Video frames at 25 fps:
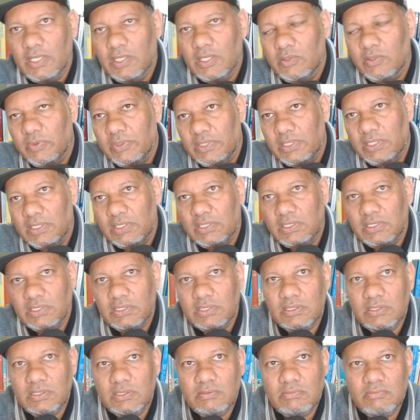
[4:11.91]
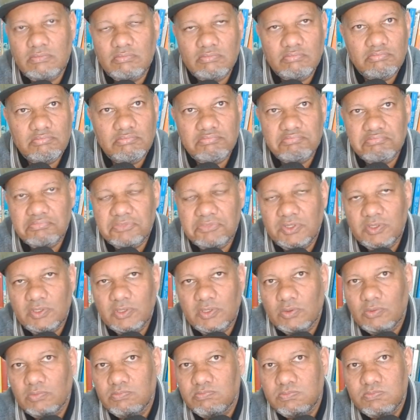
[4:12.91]
whether it is, you
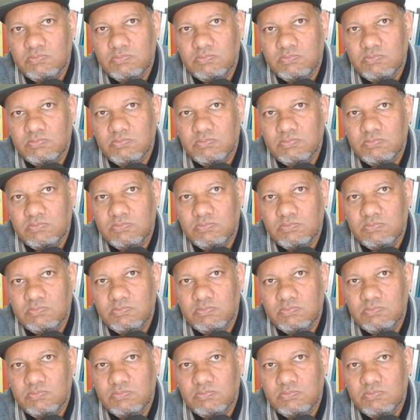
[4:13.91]
know,